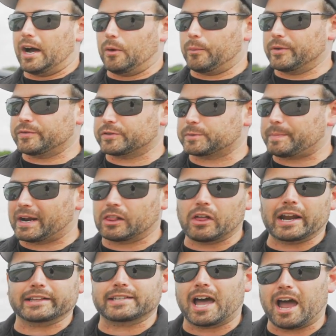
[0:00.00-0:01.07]
We've spent a
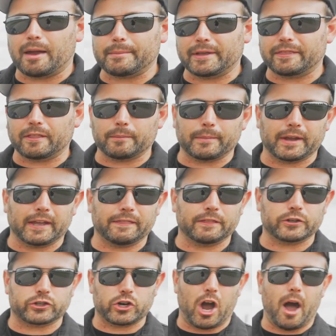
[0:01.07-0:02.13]
lot of time in them in
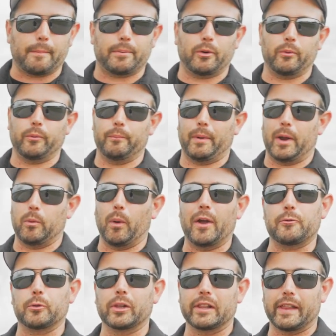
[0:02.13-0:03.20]
the shop. My
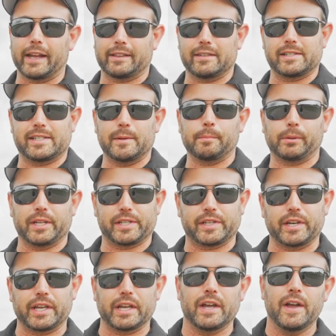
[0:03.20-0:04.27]
wife really liked the
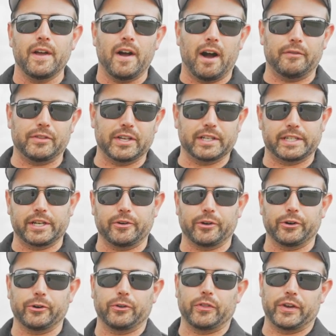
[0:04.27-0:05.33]
simplicity of the
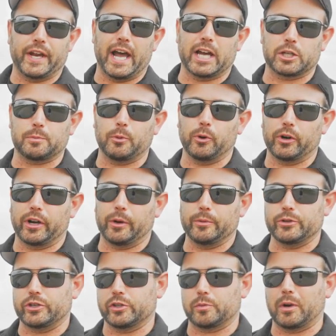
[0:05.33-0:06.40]
interior and the dashboard, and it
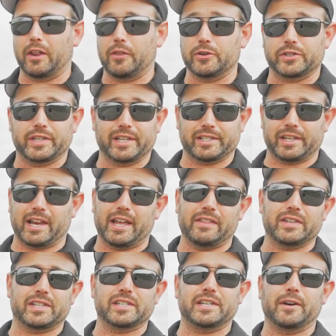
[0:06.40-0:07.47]
was just one of those things that, hey,
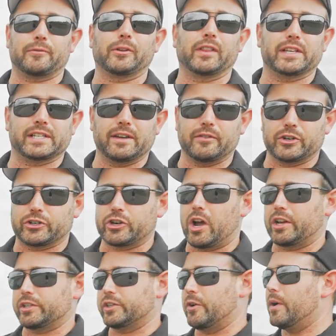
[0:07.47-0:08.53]
this is different, let's give it a
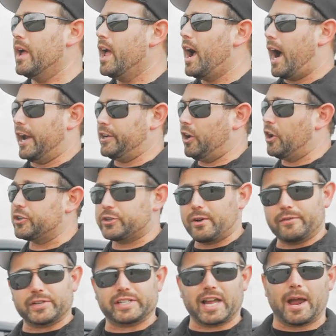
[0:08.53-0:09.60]
shot. So I also
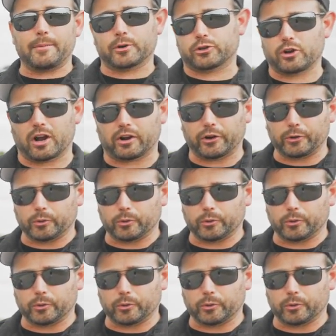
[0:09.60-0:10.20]
have a Cybertruck on